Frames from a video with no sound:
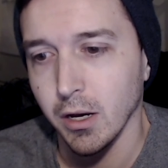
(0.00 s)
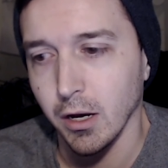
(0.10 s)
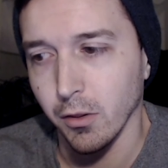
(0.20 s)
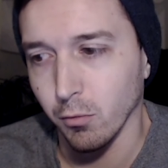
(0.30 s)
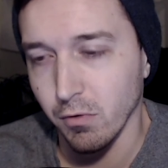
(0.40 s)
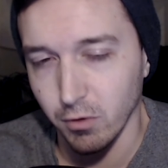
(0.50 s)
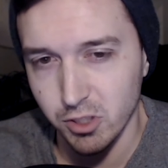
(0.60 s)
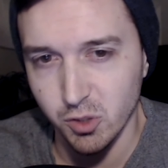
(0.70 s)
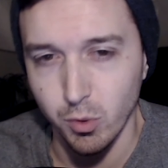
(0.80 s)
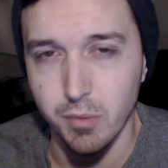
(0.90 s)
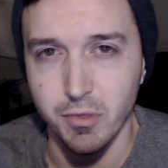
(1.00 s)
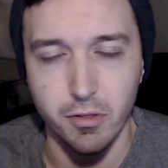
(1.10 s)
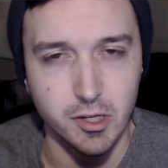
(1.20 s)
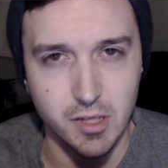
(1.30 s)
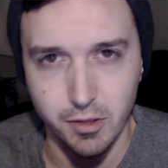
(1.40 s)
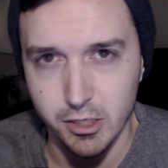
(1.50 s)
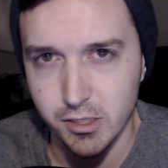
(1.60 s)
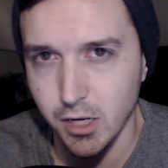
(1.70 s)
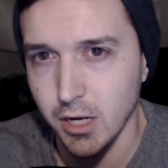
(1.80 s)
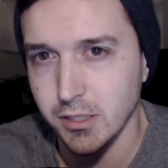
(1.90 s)
the reverse sweep, the things that they
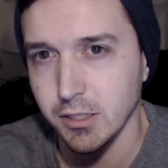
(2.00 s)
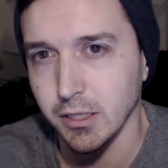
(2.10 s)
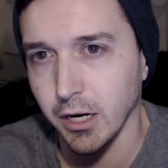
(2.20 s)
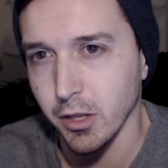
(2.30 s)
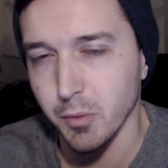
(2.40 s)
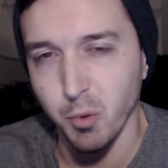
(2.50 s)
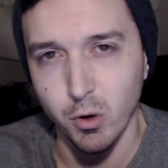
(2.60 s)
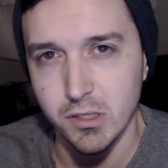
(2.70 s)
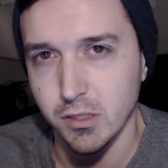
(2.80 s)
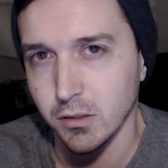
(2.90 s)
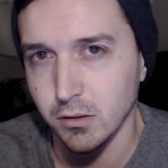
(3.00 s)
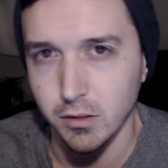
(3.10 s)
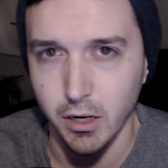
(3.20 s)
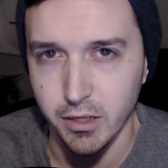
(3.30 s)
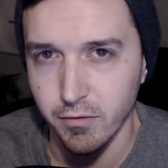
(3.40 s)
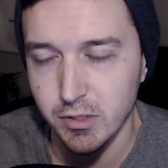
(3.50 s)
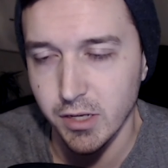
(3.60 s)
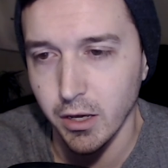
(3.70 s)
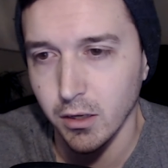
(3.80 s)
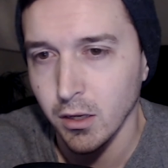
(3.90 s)
discussed, and kind of the points and kind of give and
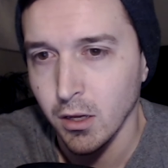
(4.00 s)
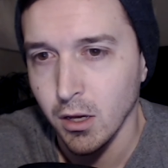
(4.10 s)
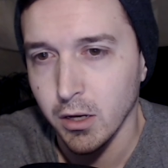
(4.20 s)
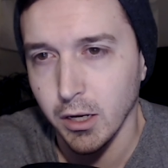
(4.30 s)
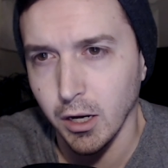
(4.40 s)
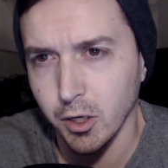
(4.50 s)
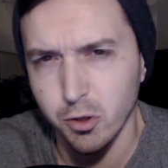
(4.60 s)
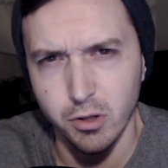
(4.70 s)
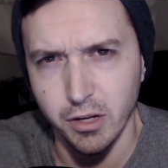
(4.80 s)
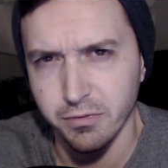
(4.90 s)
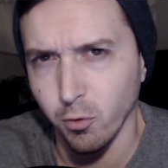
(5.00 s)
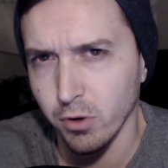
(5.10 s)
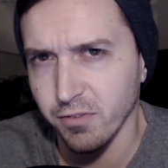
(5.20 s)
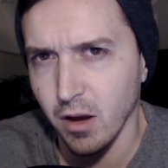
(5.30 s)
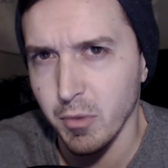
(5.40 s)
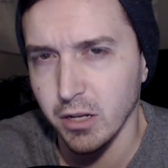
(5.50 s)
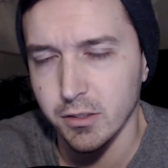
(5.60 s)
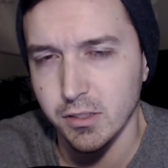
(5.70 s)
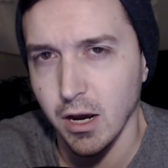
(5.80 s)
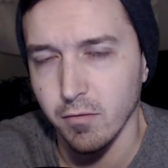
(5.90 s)
take. Good like
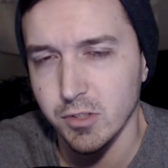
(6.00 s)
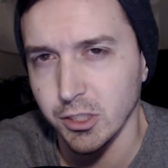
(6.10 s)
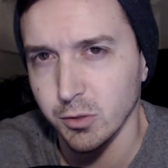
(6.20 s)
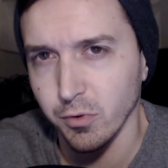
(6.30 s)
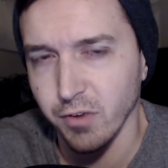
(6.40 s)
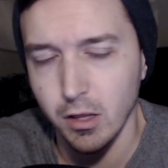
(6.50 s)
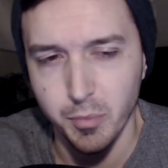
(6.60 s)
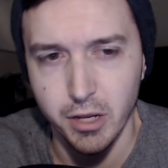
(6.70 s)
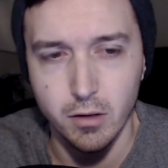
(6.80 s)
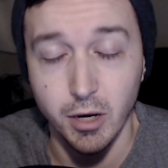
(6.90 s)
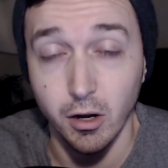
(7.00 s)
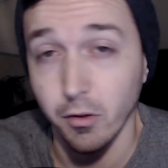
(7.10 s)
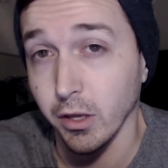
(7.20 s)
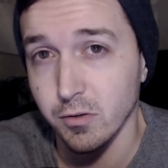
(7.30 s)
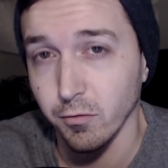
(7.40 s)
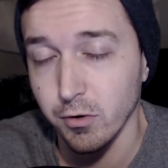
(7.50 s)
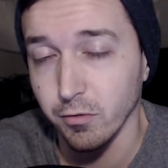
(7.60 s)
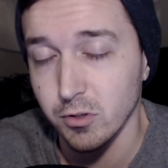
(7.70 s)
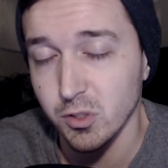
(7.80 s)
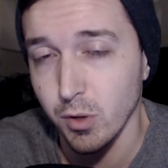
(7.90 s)
45-minute conversation with Violent Panda about how they got
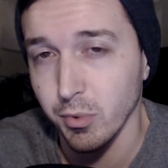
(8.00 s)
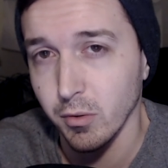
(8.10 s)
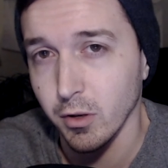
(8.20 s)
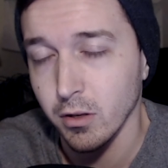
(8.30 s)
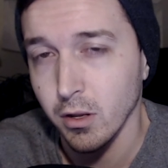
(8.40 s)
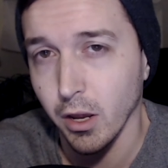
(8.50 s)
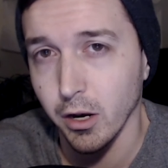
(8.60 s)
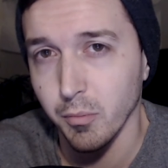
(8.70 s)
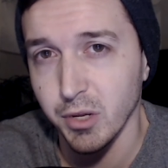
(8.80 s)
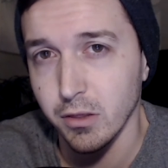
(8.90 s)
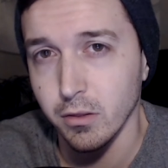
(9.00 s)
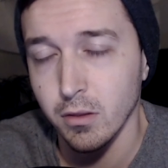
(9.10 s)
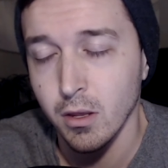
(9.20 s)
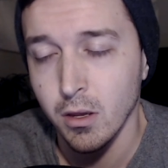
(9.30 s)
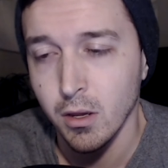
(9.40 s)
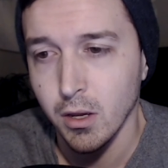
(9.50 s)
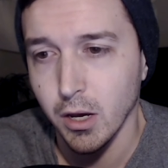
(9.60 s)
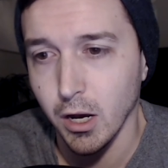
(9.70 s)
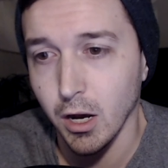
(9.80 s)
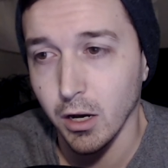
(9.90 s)
reverse sweep and ended up beating
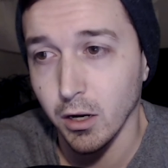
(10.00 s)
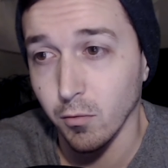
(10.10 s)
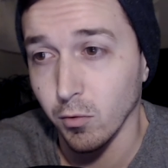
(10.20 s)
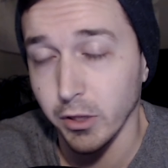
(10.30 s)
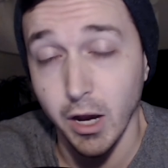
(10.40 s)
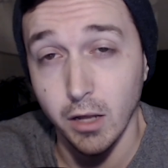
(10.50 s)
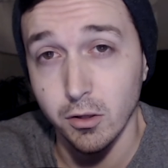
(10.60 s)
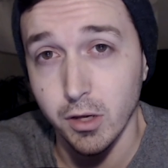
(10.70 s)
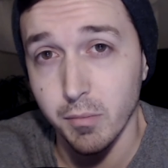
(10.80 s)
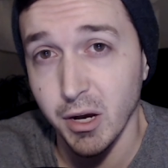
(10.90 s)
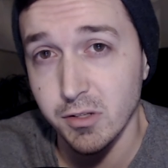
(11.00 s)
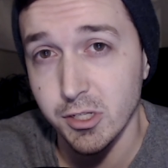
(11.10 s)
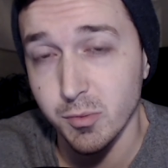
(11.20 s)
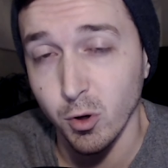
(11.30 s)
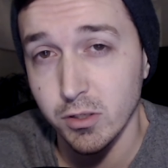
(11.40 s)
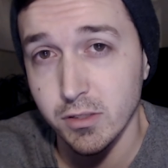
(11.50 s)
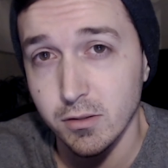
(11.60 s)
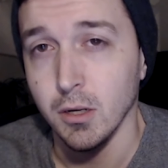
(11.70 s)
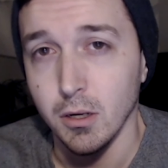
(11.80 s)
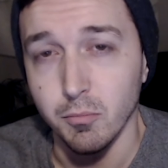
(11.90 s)
a really hot looking Mouse Esports.
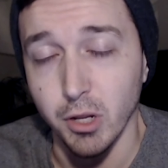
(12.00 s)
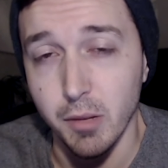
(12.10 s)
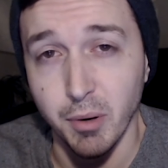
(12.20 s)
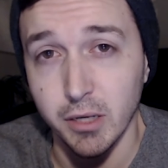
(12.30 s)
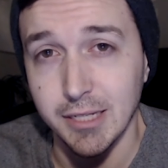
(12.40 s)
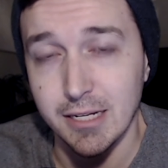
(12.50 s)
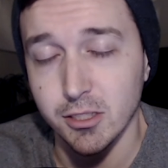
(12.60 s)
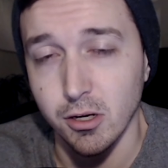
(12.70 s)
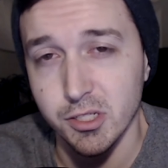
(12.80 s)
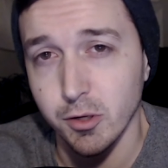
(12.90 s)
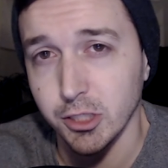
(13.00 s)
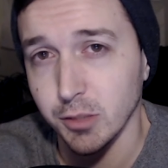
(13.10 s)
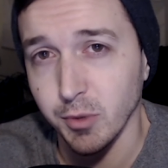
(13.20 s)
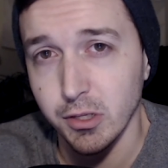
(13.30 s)
Plenty of podcasts to also catch up on